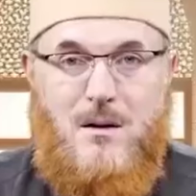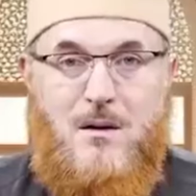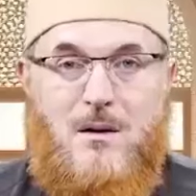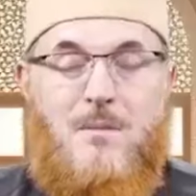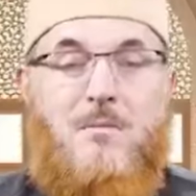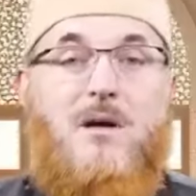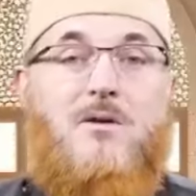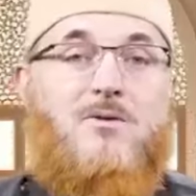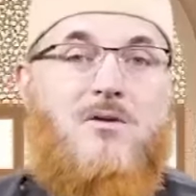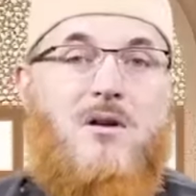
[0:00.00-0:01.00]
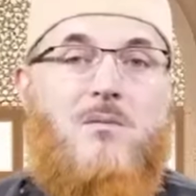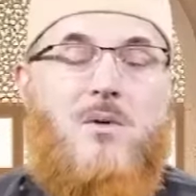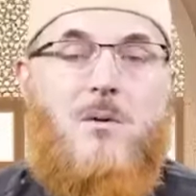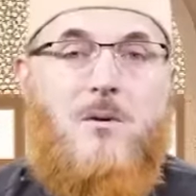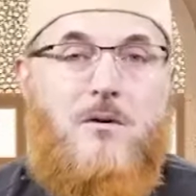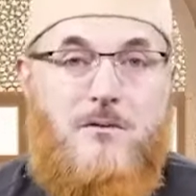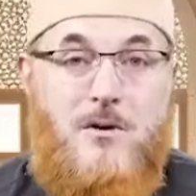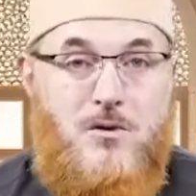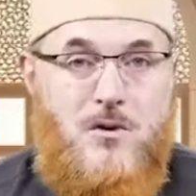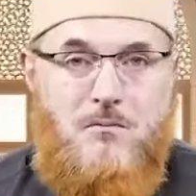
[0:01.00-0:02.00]
the mainstream people of
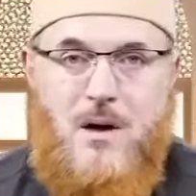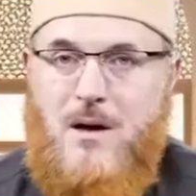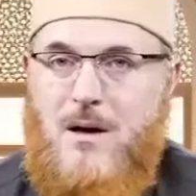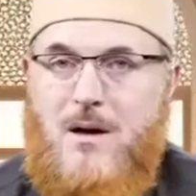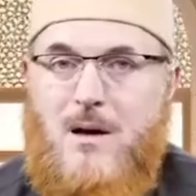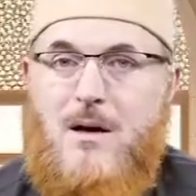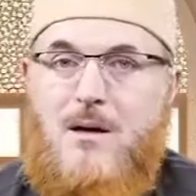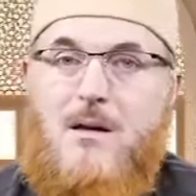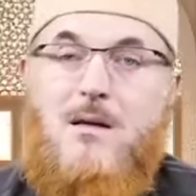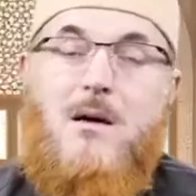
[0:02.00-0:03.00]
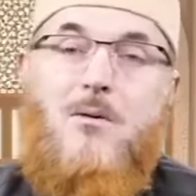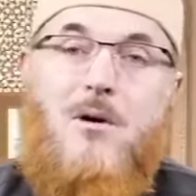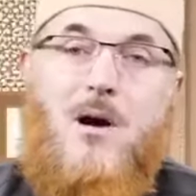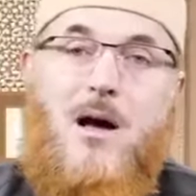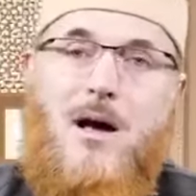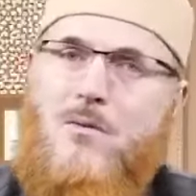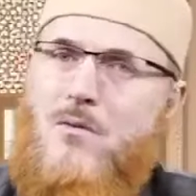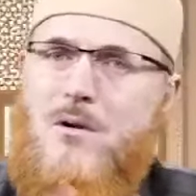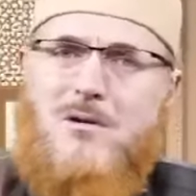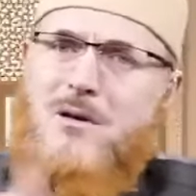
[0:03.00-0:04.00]
this ummah, that the Quran
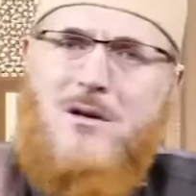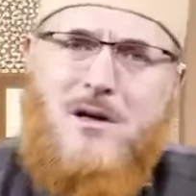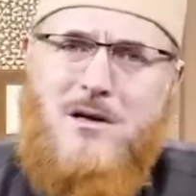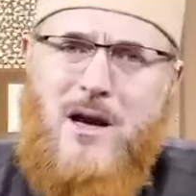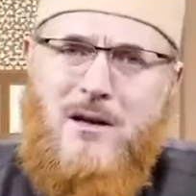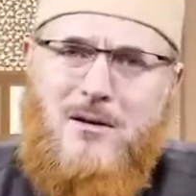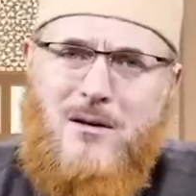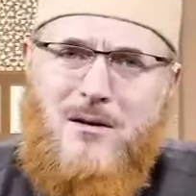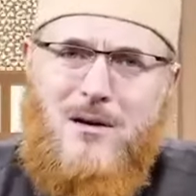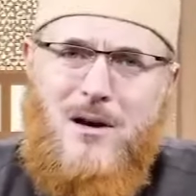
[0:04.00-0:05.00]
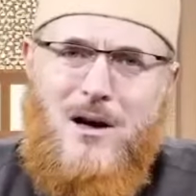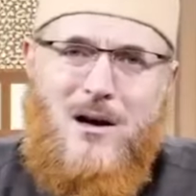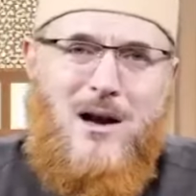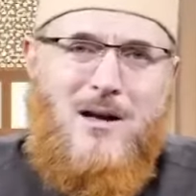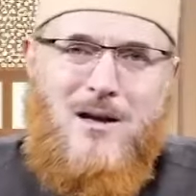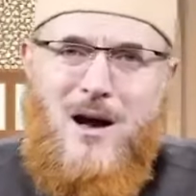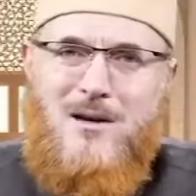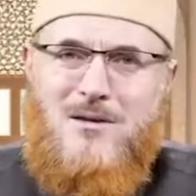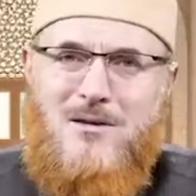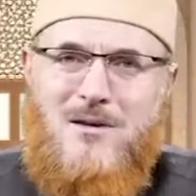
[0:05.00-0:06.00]
wasn't created like
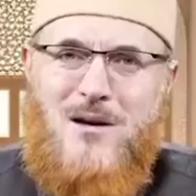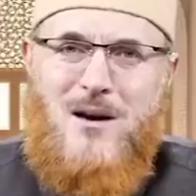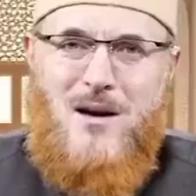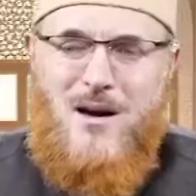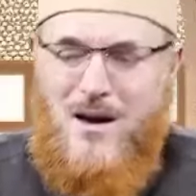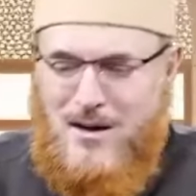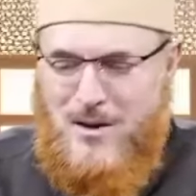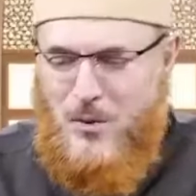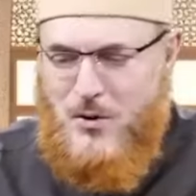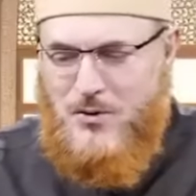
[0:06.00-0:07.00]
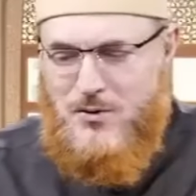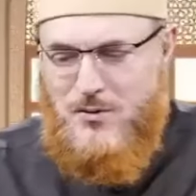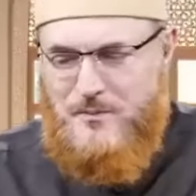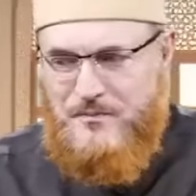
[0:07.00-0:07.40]
us, like the books,